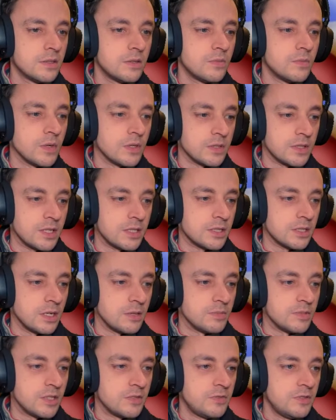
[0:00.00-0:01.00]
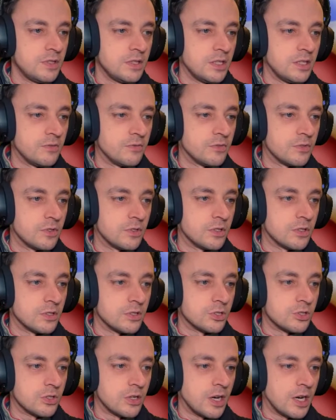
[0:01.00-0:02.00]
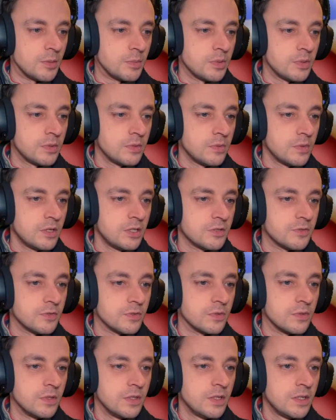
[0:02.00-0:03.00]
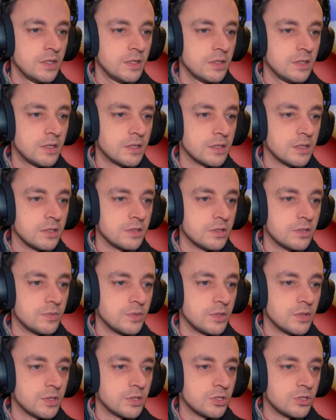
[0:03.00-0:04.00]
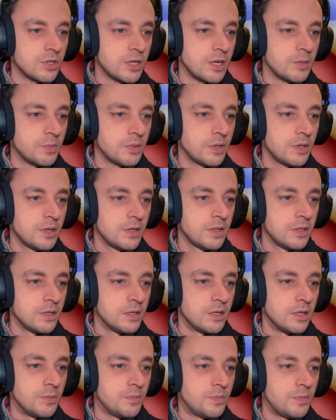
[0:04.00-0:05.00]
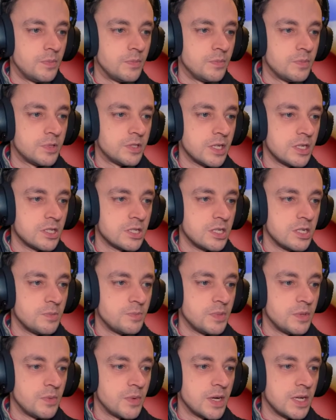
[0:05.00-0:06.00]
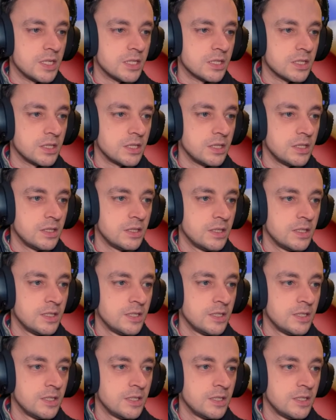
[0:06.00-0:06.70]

Well, I'm definitely in for another trap. Wonderful. Okay, so we've got a trap and potentially a beware sign.